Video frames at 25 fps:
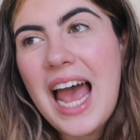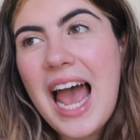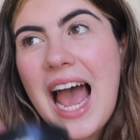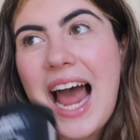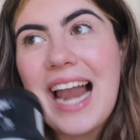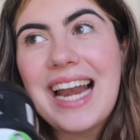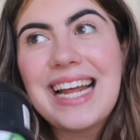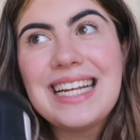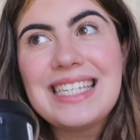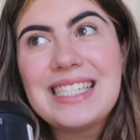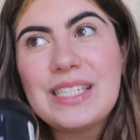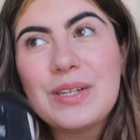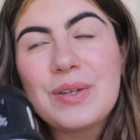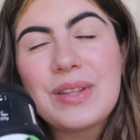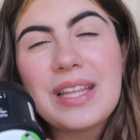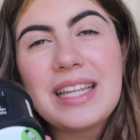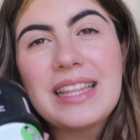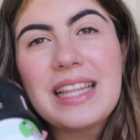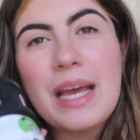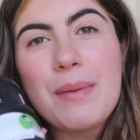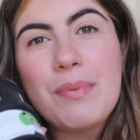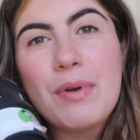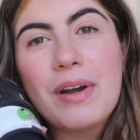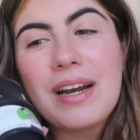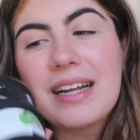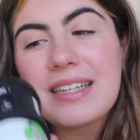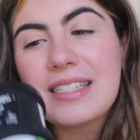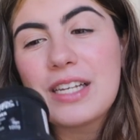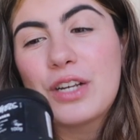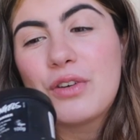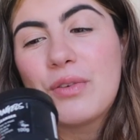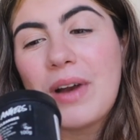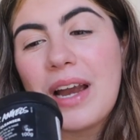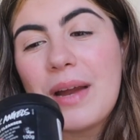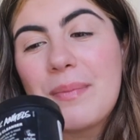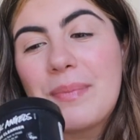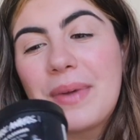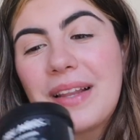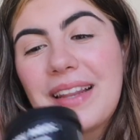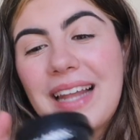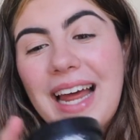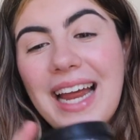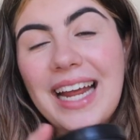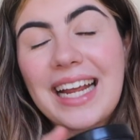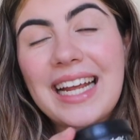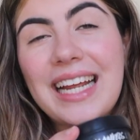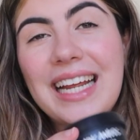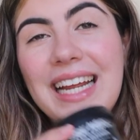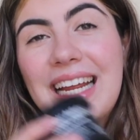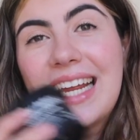and I still think their products are great, but
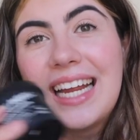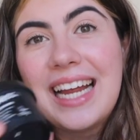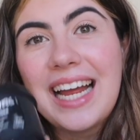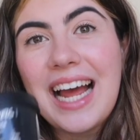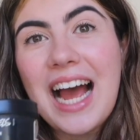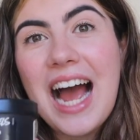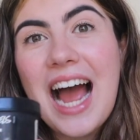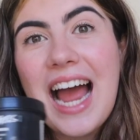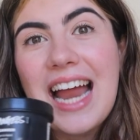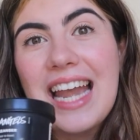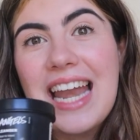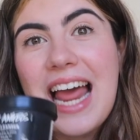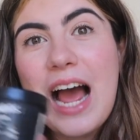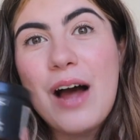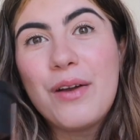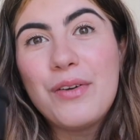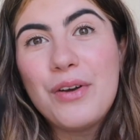like I now